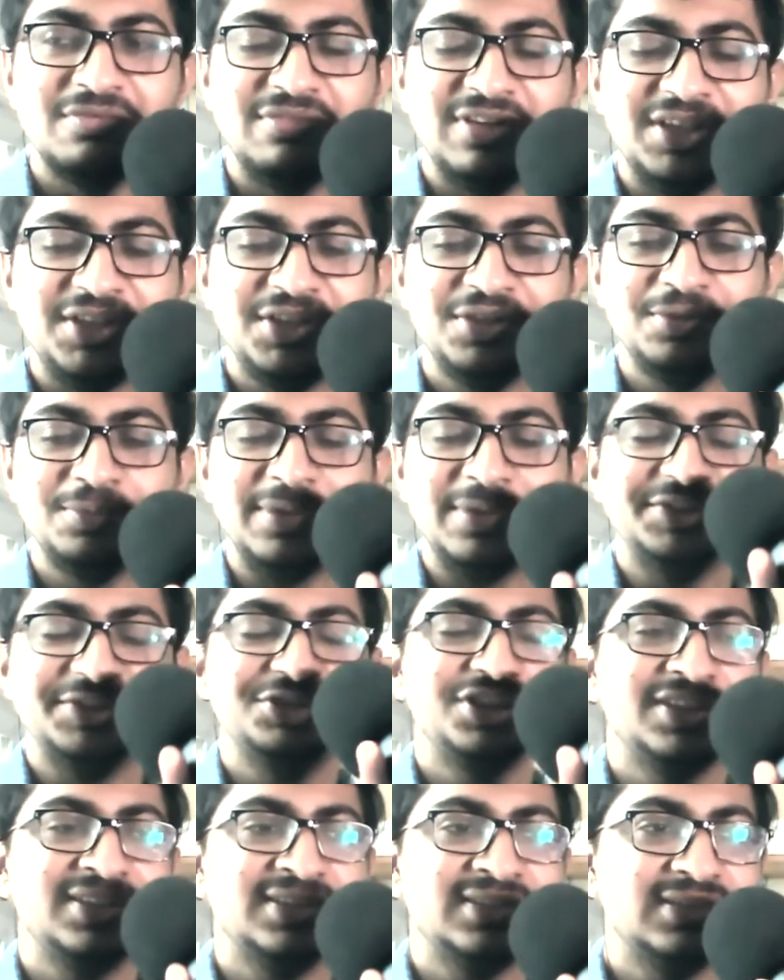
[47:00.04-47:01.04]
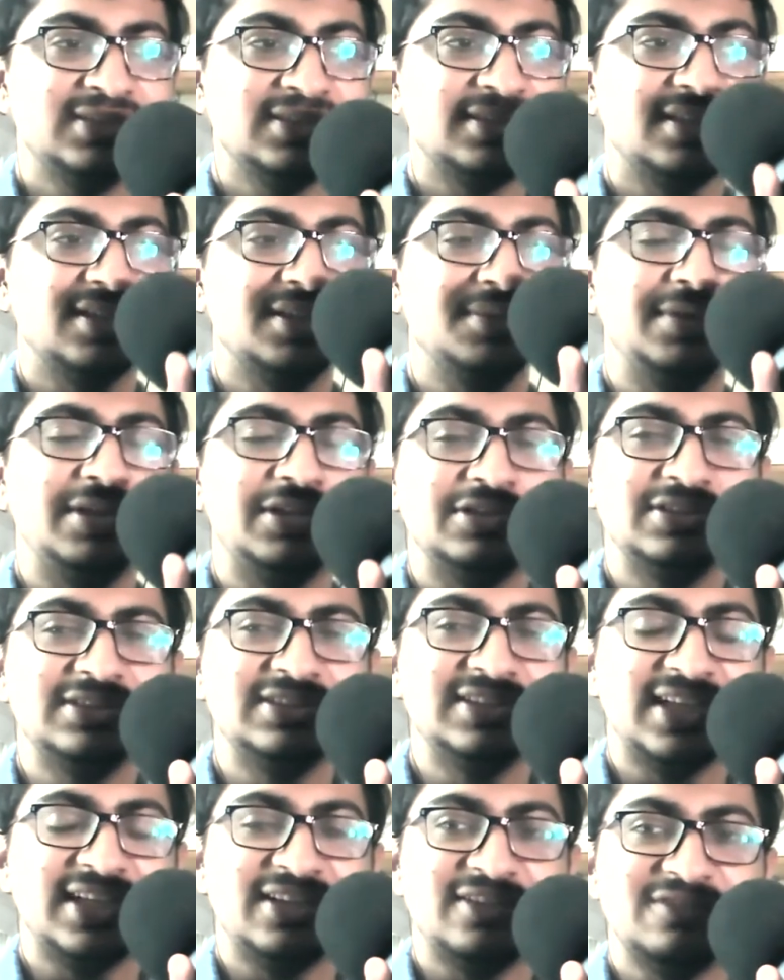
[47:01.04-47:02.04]
When you mentioned about
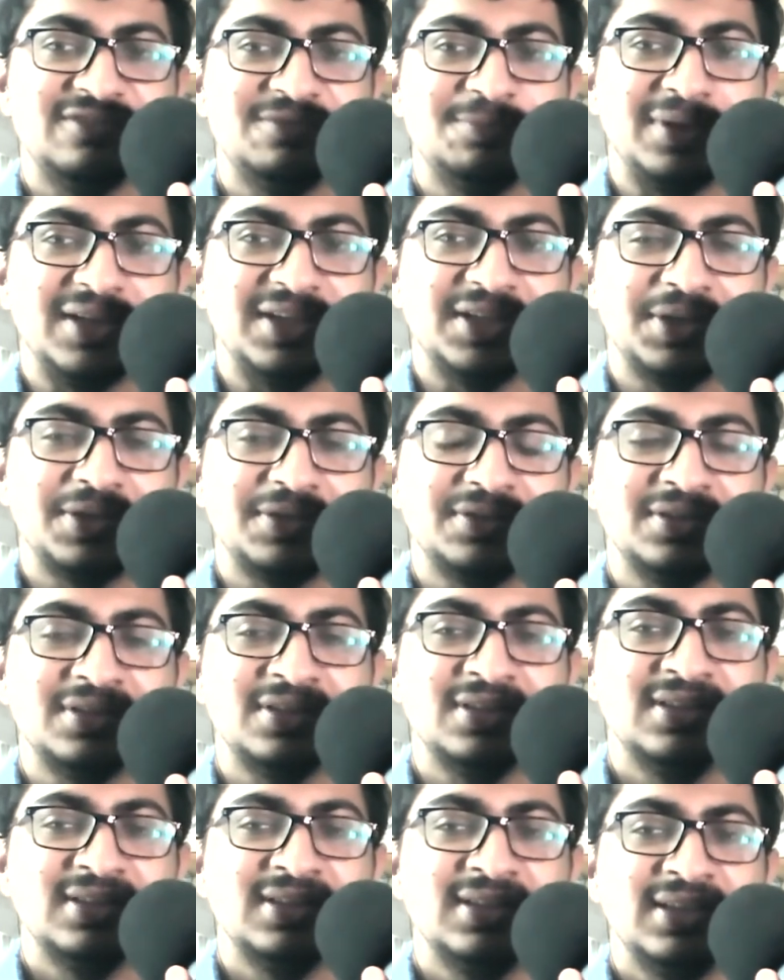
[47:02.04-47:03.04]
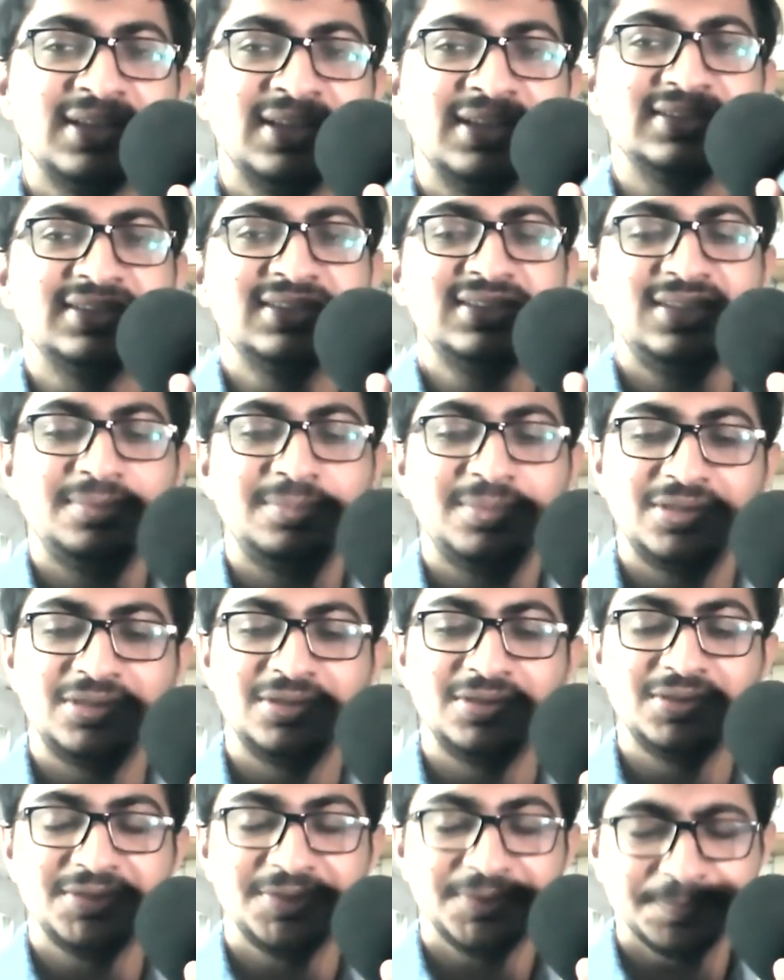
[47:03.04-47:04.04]
Zen of Python, is it
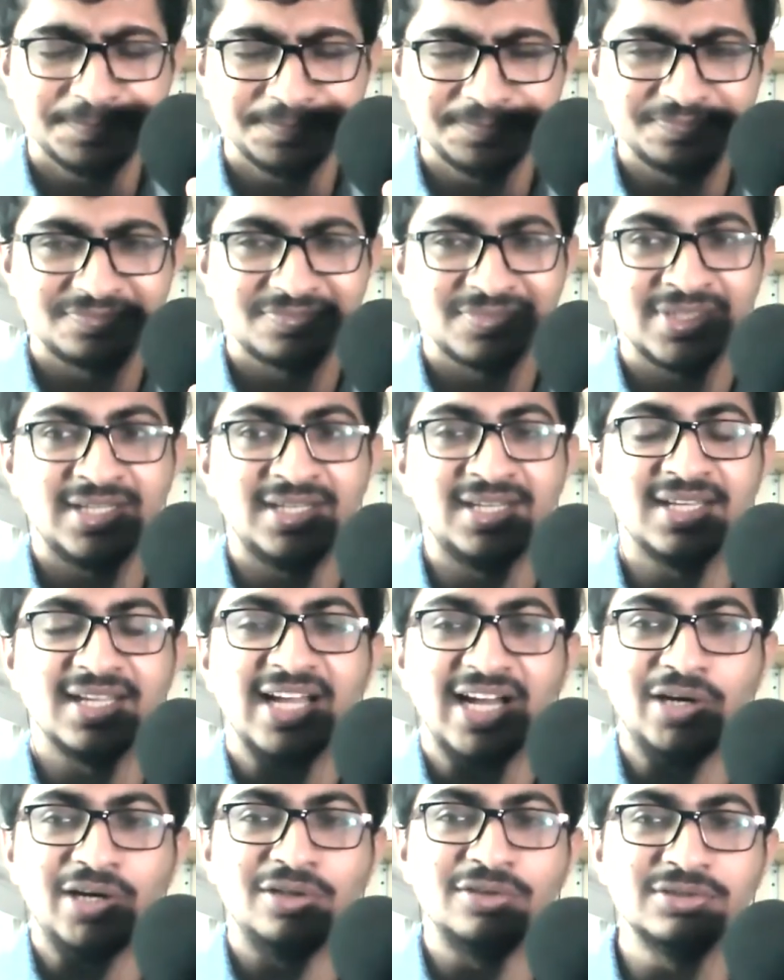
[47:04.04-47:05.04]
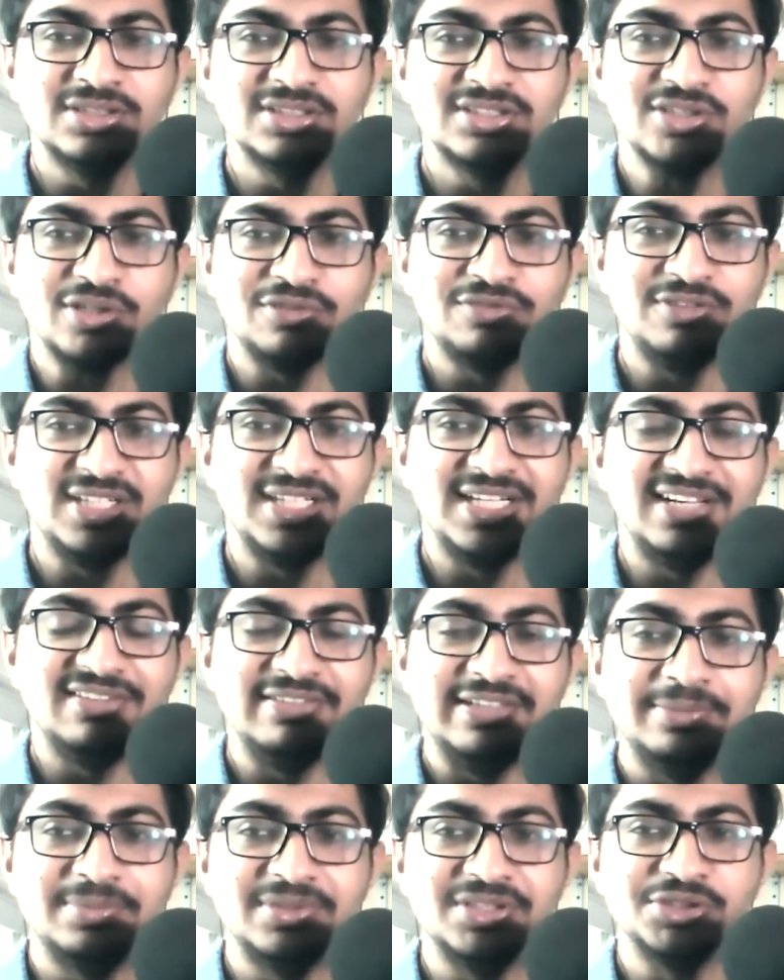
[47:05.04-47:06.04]
about like how the software
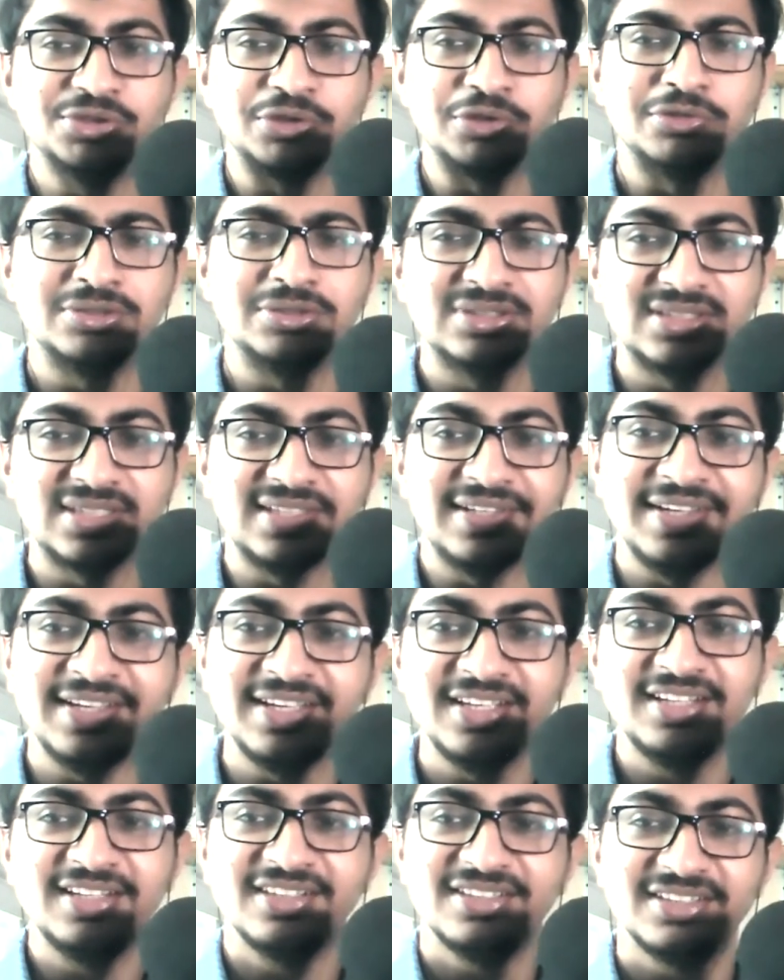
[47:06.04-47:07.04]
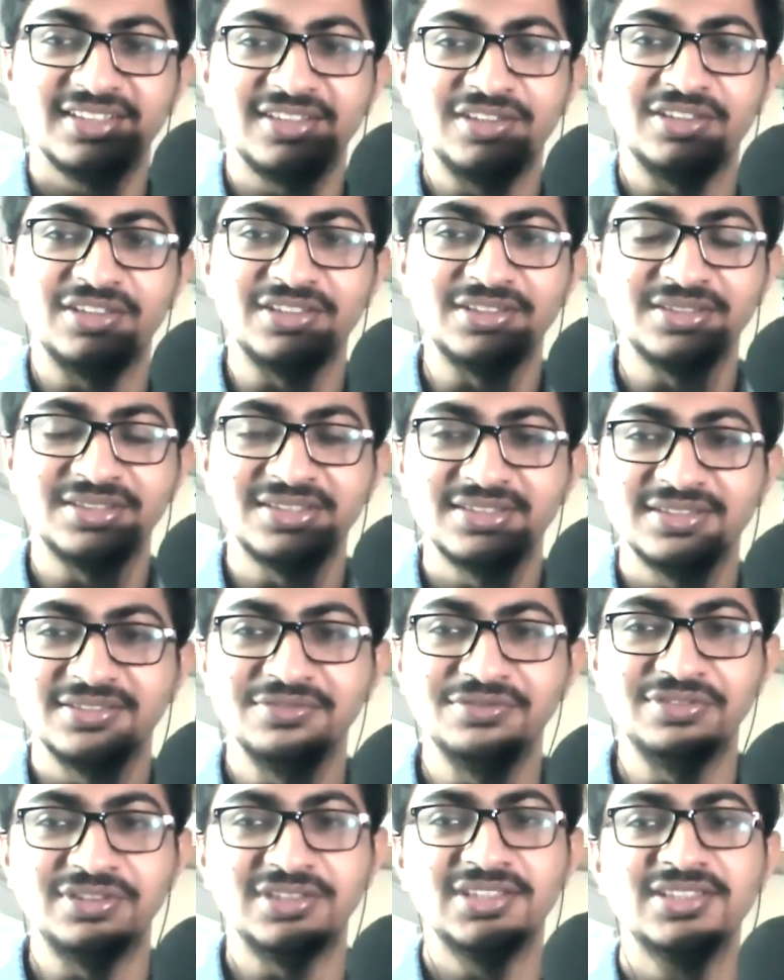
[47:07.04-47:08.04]
developer should think or
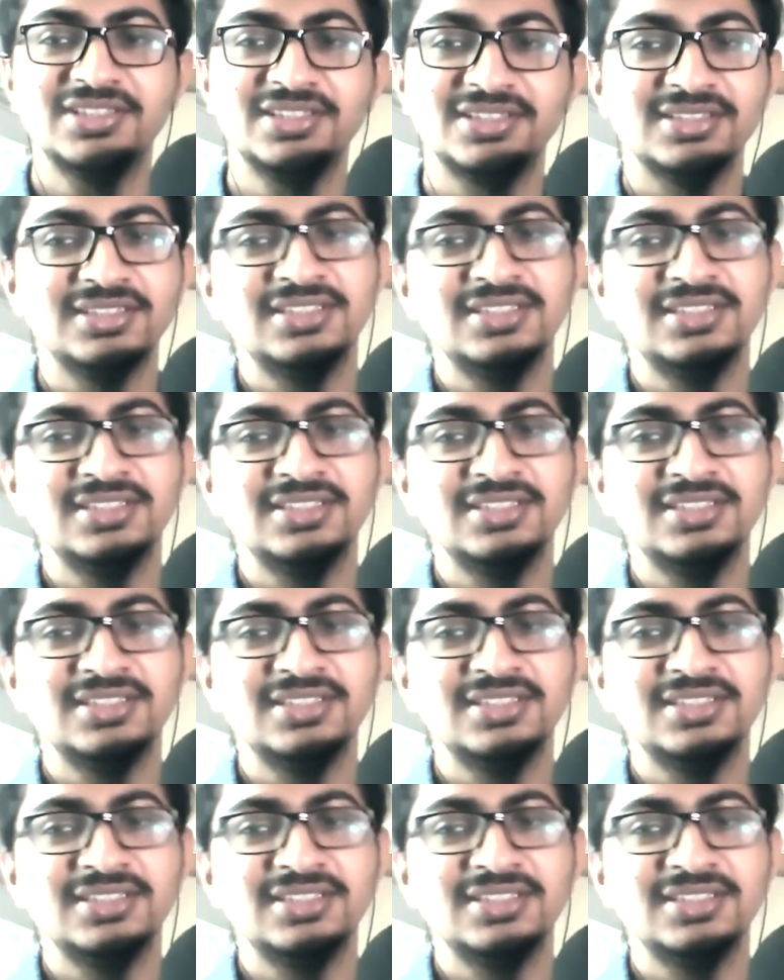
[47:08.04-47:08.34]
work